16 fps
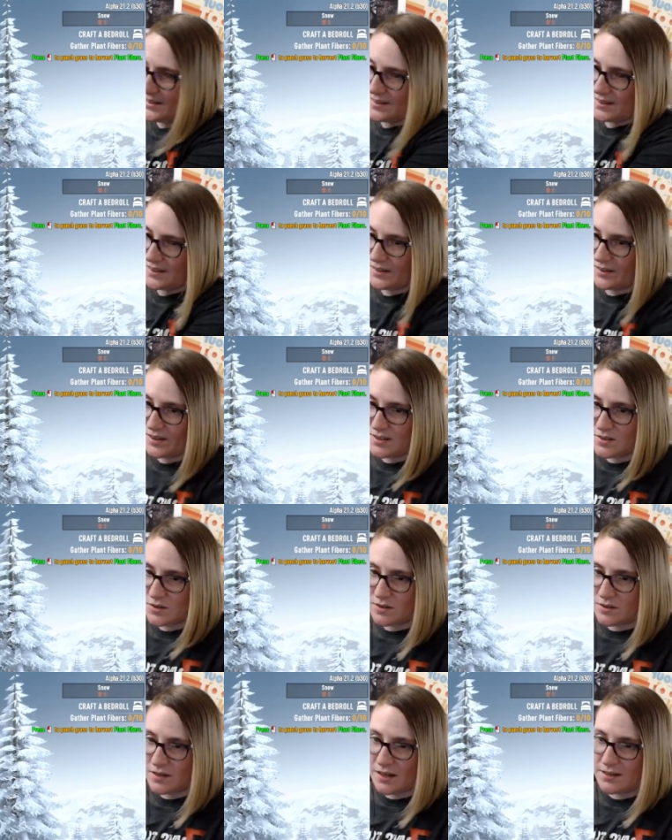Alright, so
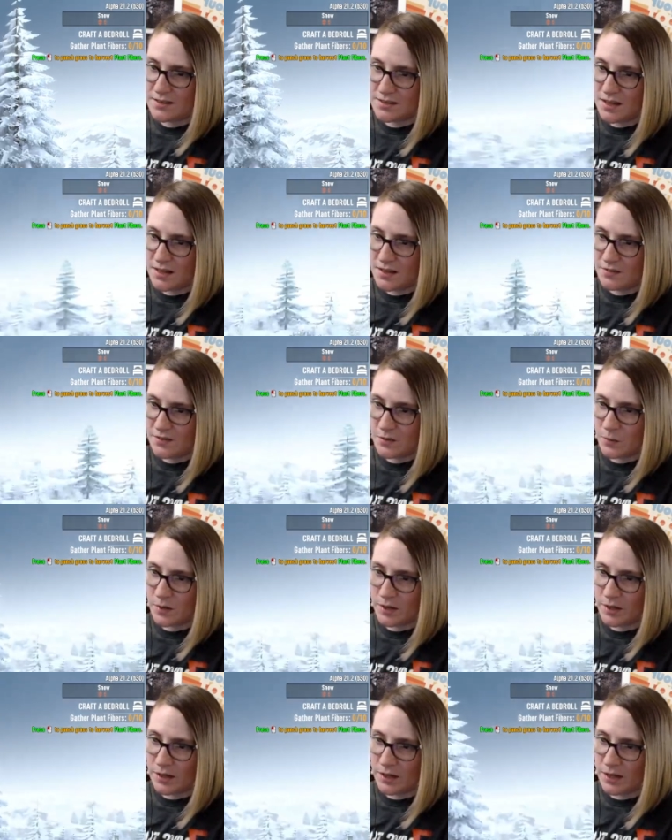that's not even
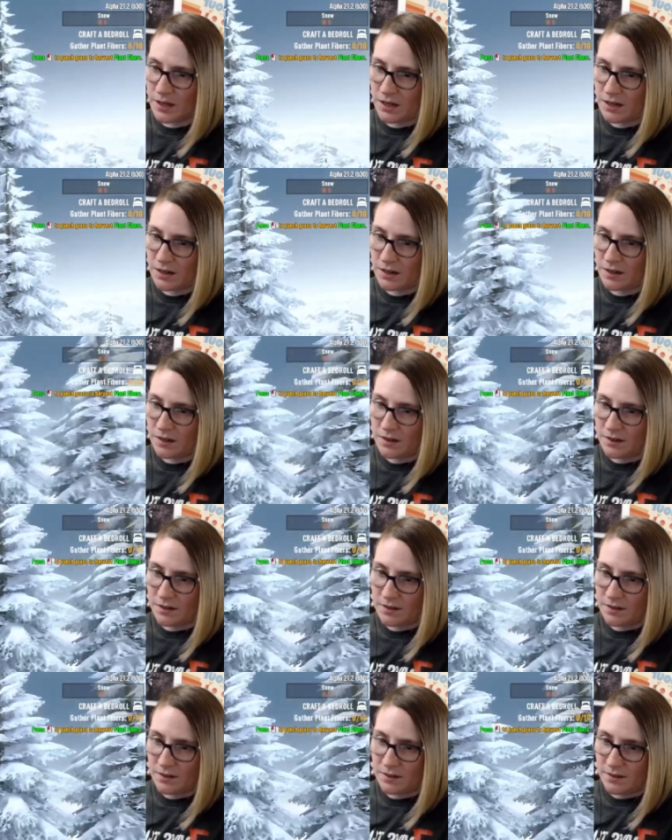working
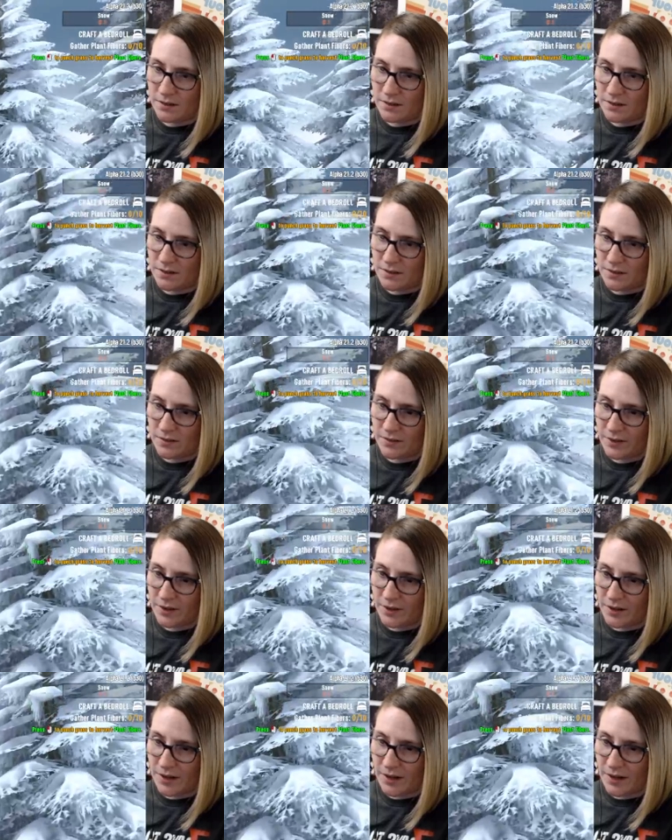for
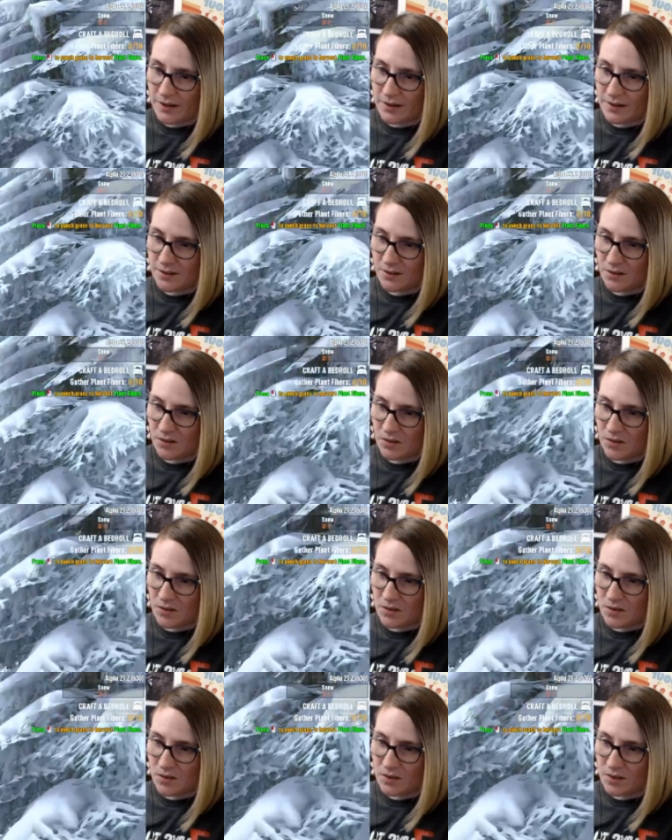her hand at
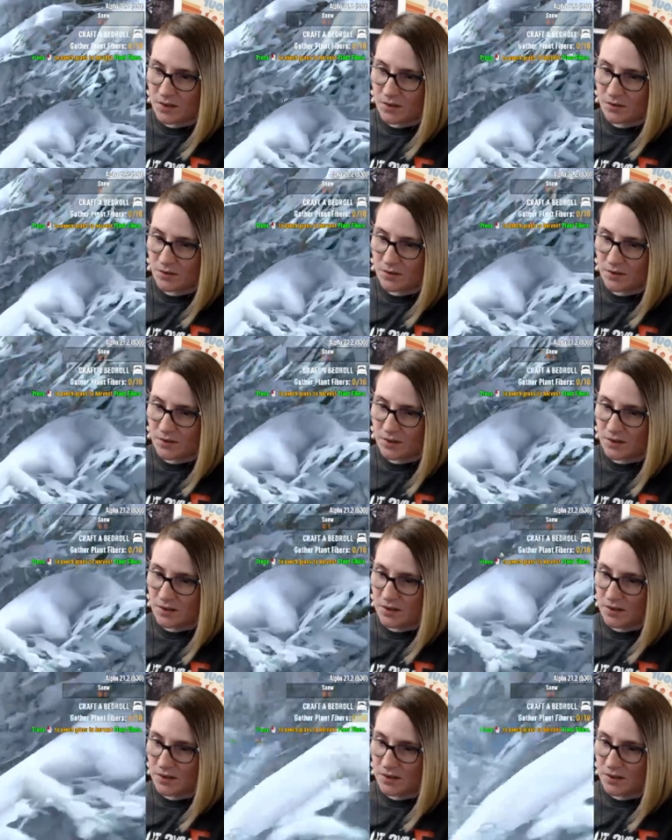all, I don't think.